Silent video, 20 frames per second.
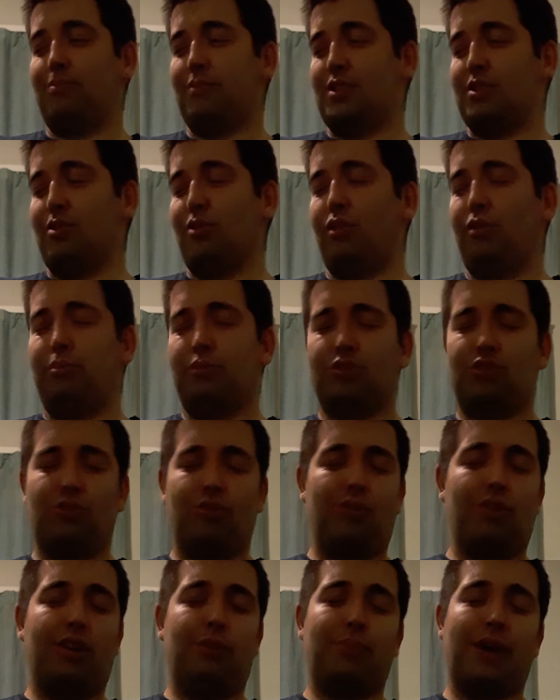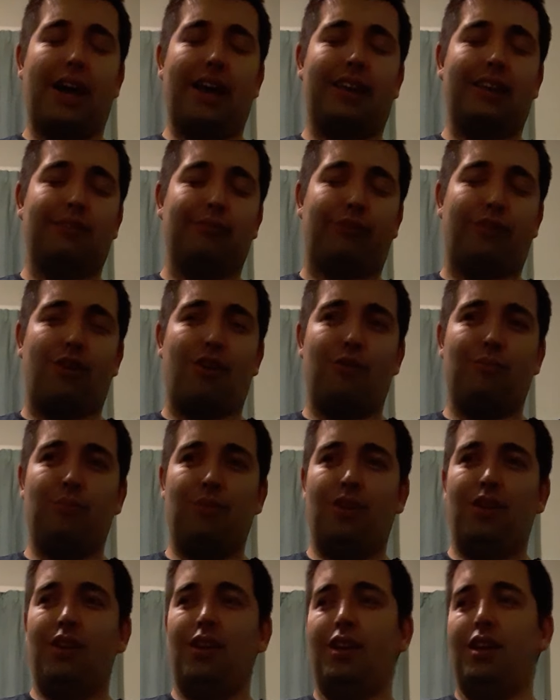slowly but surely back in form.
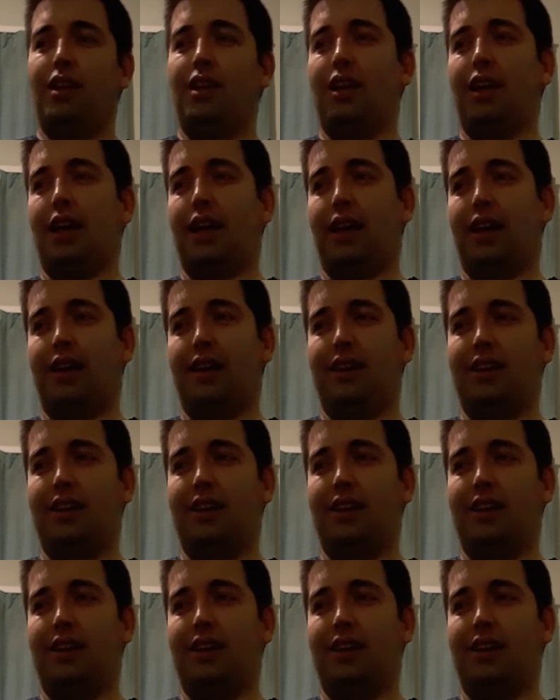Uh,